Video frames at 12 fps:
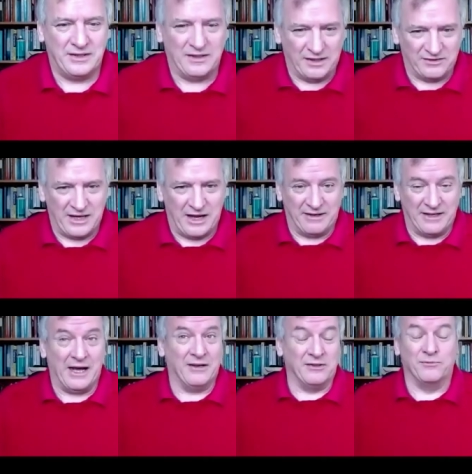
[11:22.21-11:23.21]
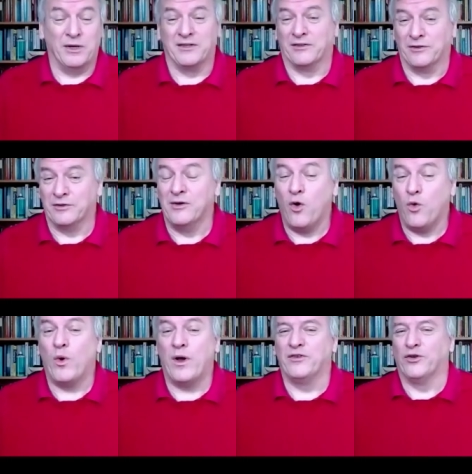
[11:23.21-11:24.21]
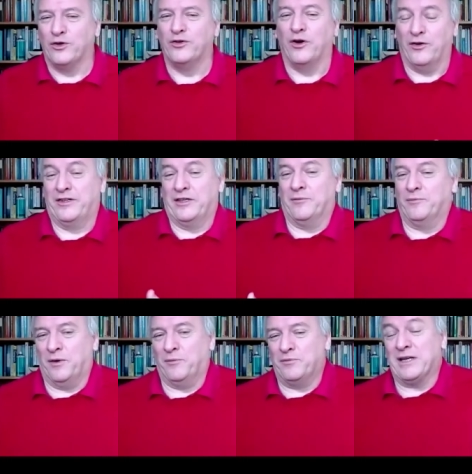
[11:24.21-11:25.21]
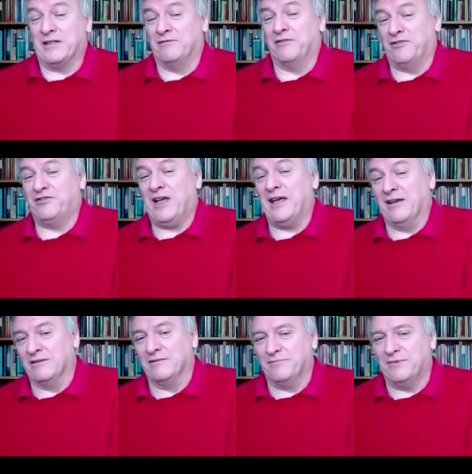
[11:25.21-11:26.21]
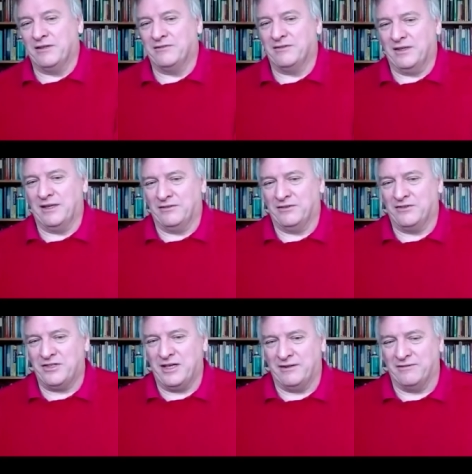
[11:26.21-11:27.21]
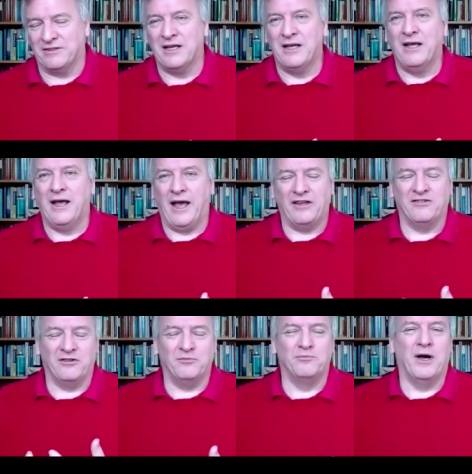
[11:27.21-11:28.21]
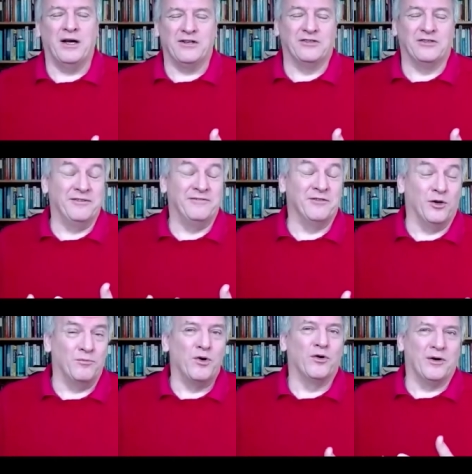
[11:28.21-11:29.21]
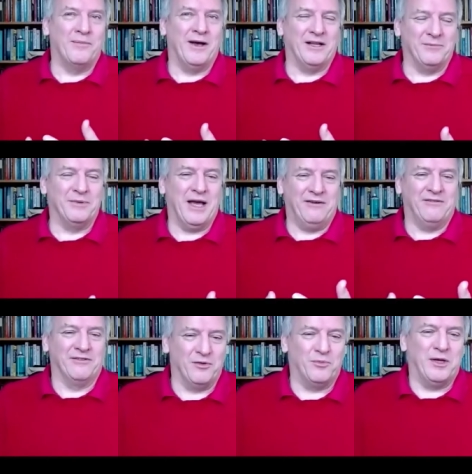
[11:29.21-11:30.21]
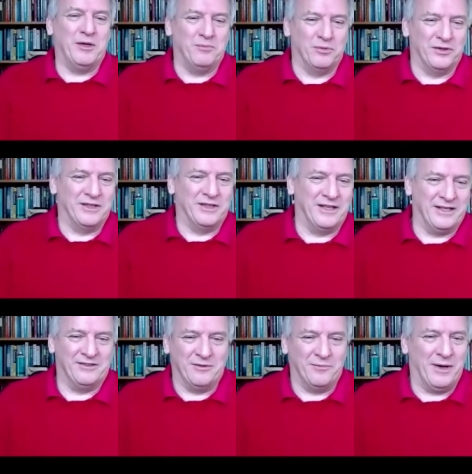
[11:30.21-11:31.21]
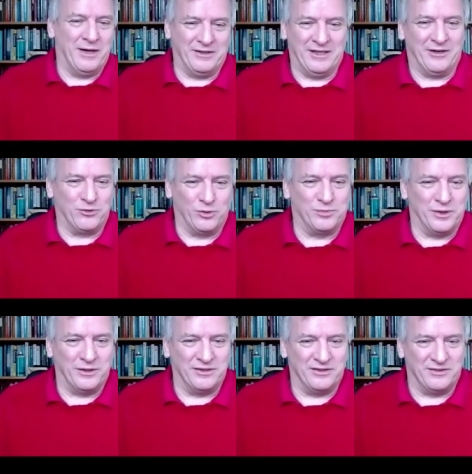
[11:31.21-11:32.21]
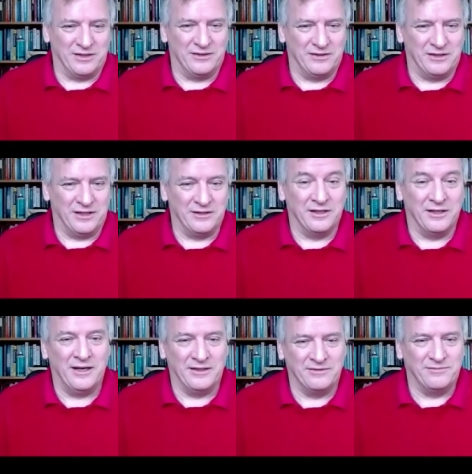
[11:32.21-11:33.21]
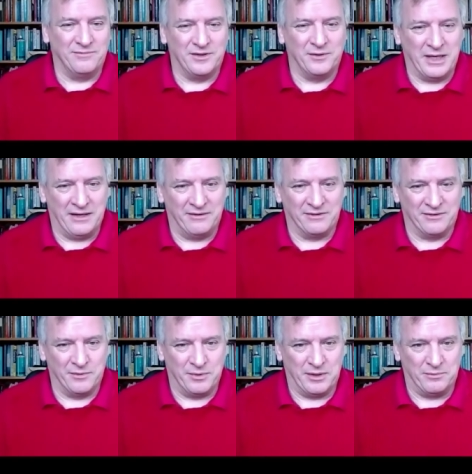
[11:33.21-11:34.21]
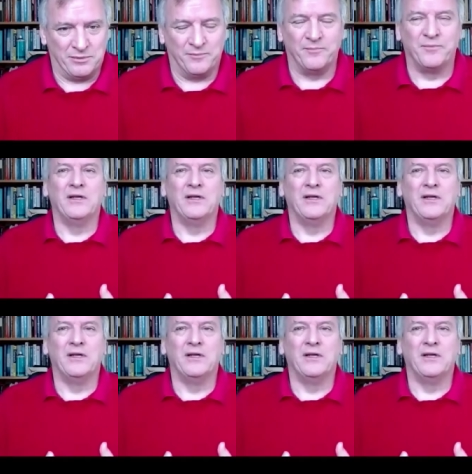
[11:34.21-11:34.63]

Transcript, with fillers: is carried out and whether or, whether or not the objective of sale is, is achieved is as much, or if not more, about the behaviour of the people than it is about the actual process that, that underlies the behaviour of the people.